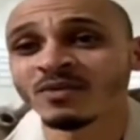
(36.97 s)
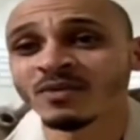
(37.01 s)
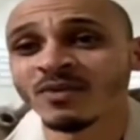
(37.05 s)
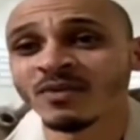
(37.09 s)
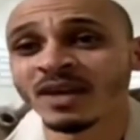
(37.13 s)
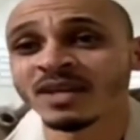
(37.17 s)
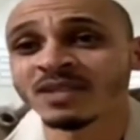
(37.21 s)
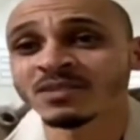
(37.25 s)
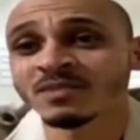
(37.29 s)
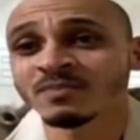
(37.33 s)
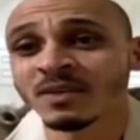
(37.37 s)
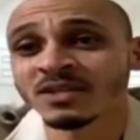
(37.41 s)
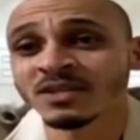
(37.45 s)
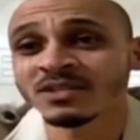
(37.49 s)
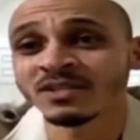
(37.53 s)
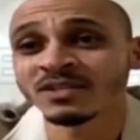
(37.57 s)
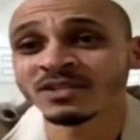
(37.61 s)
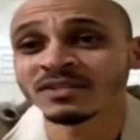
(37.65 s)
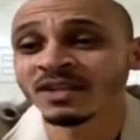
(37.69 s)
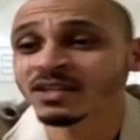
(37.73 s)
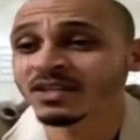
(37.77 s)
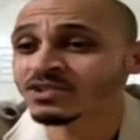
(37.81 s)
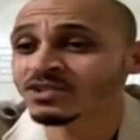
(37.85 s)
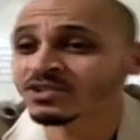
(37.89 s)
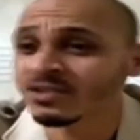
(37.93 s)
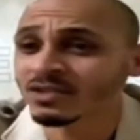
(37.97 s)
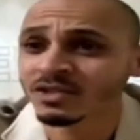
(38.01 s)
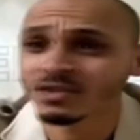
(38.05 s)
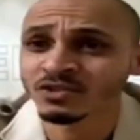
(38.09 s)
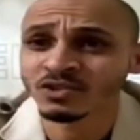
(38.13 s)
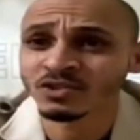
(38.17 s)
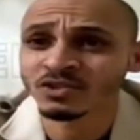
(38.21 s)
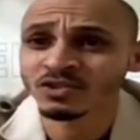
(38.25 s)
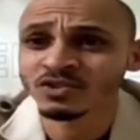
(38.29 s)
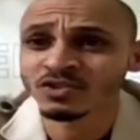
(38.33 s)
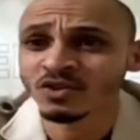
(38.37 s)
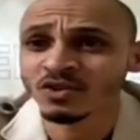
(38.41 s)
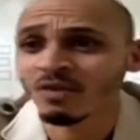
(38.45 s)
We're a special nation. I
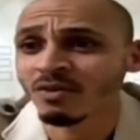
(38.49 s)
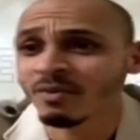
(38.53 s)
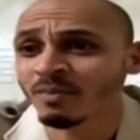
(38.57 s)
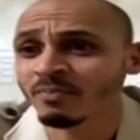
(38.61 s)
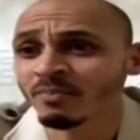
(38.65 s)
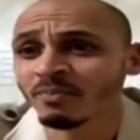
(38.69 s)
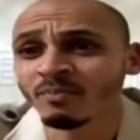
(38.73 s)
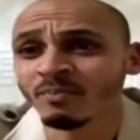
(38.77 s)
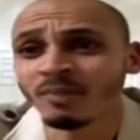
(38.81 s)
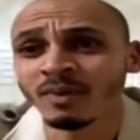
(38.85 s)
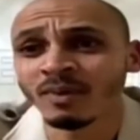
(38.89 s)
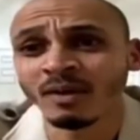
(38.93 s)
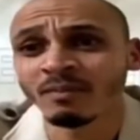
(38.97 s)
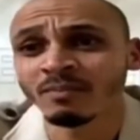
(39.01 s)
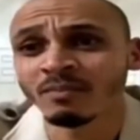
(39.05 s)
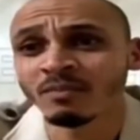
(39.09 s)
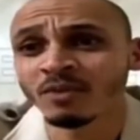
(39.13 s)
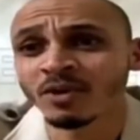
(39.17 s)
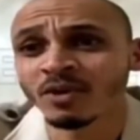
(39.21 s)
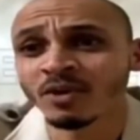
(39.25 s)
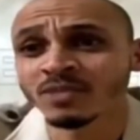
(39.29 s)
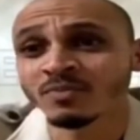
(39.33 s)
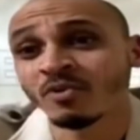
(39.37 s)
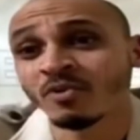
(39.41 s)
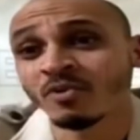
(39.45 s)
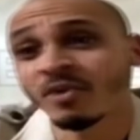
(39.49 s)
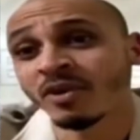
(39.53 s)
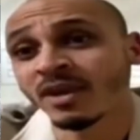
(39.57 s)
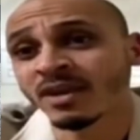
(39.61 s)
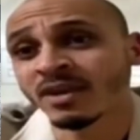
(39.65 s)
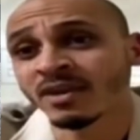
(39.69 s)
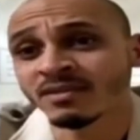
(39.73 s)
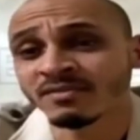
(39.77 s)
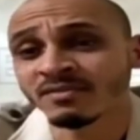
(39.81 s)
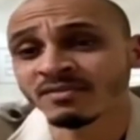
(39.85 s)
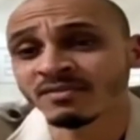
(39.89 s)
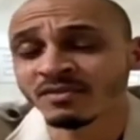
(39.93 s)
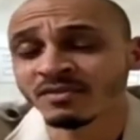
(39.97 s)
just saw our boys
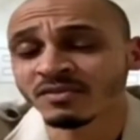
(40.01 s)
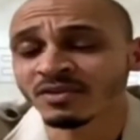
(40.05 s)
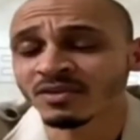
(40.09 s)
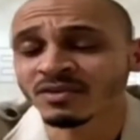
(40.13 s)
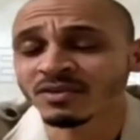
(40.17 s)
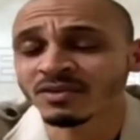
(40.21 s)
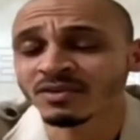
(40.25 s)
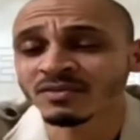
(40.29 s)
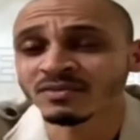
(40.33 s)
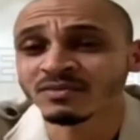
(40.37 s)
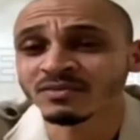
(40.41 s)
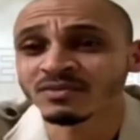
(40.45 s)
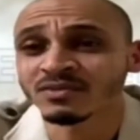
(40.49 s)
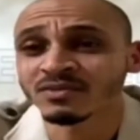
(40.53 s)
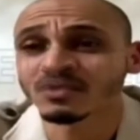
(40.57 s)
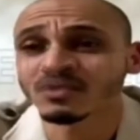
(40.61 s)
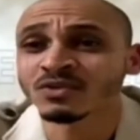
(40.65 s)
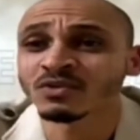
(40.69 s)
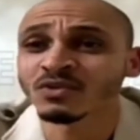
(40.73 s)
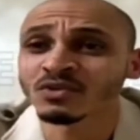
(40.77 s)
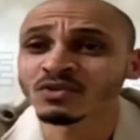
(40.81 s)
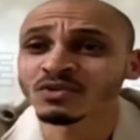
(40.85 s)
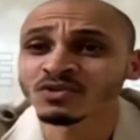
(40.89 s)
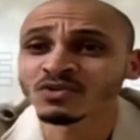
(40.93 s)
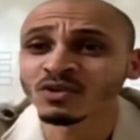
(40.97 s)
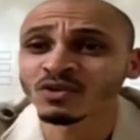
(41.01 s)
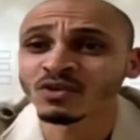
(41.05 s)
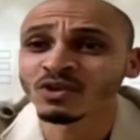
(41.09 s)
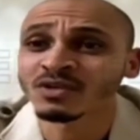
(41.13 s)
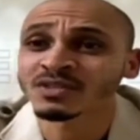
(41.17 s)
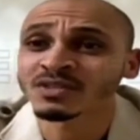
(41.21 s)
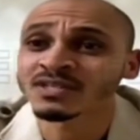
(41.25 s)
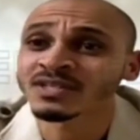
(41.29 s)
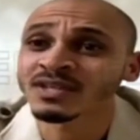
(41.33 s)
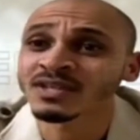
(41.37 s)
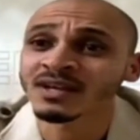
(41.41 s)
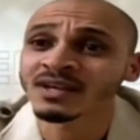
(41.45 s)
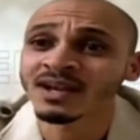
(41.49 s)
praying for, you know, those who
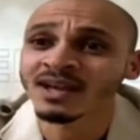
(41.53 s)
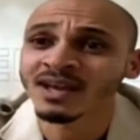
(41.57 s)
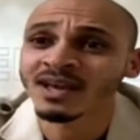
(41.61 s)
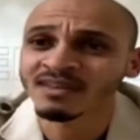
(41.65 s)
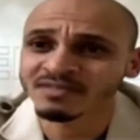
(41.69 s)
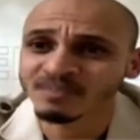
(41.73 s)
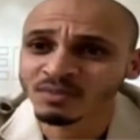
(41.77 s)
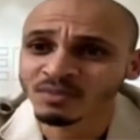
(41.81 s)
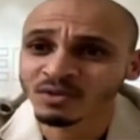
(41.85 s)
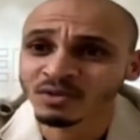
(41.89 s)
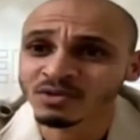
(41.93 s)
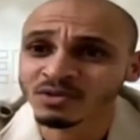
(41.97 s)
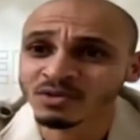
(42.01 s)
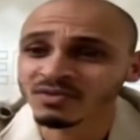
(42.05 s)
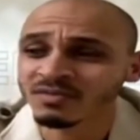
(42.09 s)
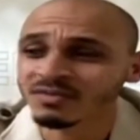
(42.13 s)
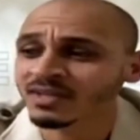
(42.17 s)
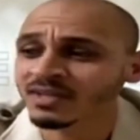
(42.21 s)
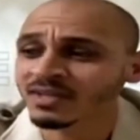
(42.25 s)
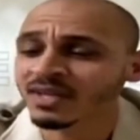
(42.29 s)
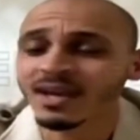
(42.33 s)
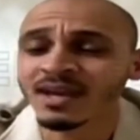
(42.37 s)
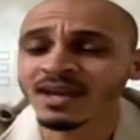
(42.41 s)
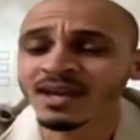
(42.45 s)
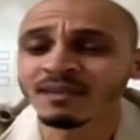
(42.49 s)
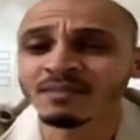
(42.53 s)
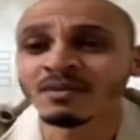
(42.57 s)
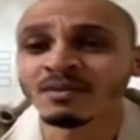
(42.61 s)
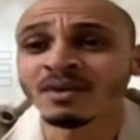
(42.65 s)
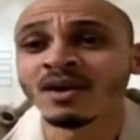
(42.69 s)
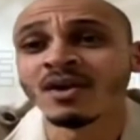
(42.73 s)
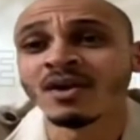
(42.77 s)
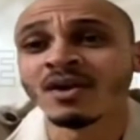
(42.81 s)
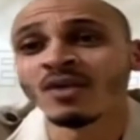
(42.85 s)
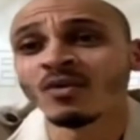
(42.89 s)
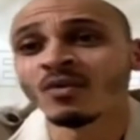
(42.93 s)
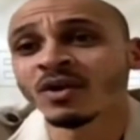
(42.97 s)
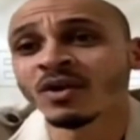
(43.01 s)
lost their lives because of the game
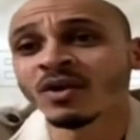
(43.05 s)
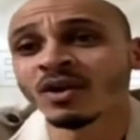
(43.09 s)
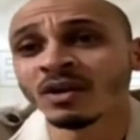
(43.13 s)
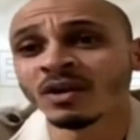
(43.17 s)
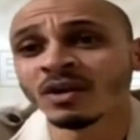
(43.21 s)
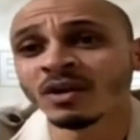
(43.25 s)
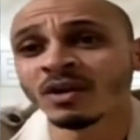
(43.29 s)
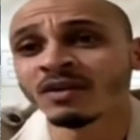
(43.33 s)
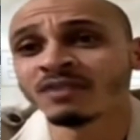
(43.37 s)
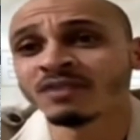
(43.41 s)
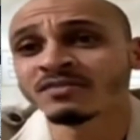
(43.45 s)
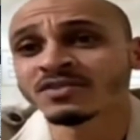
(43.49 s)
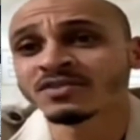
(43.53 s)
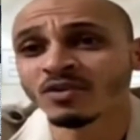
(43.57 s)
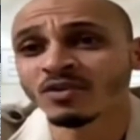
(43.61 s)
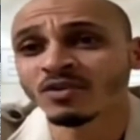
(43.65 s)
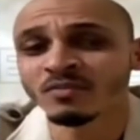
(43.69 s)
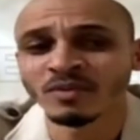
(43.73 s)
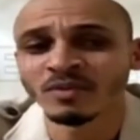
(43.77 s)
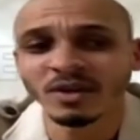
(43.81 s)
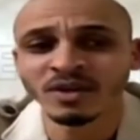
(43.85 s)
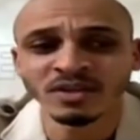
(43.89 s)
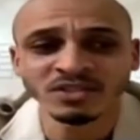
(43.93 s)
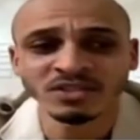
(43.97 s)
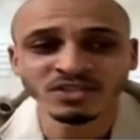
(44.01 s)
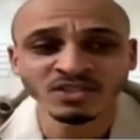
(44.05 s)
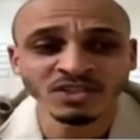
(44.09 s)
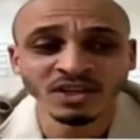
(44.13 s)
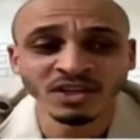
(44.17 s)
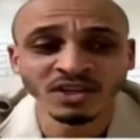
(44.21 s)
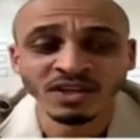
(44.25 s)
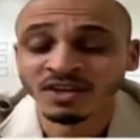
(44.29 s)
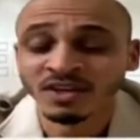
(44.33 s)
we all love so much.